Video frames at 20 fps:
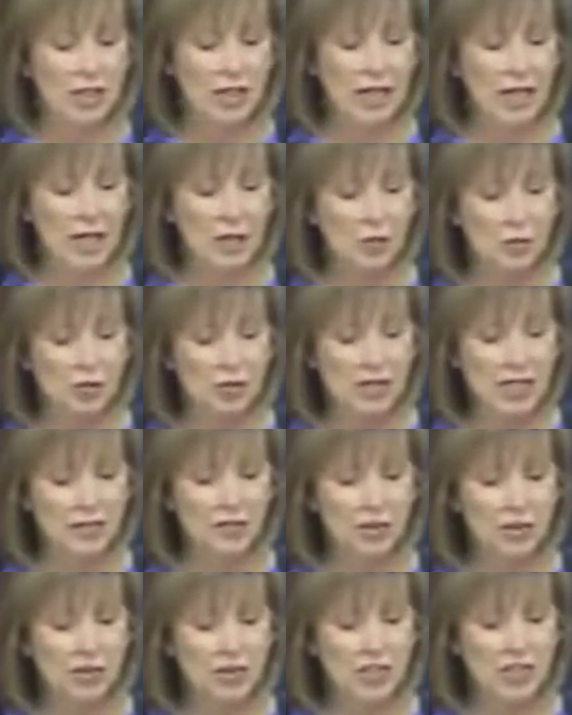and will
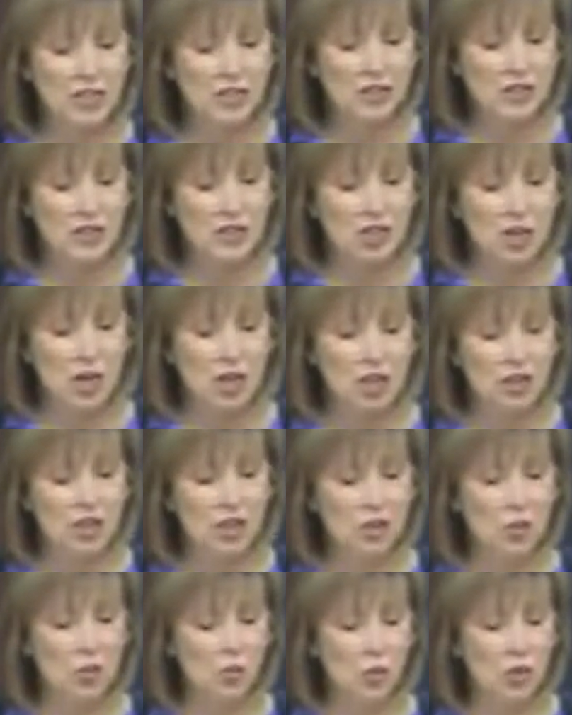never cease to cause
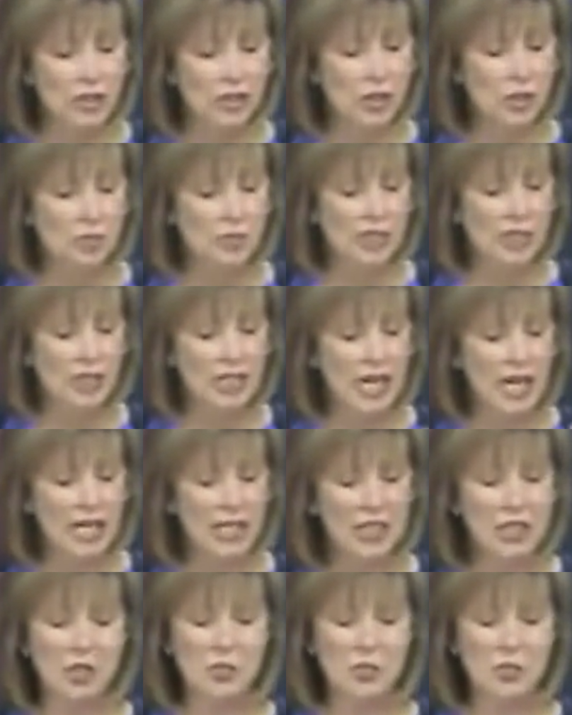you wonderment at its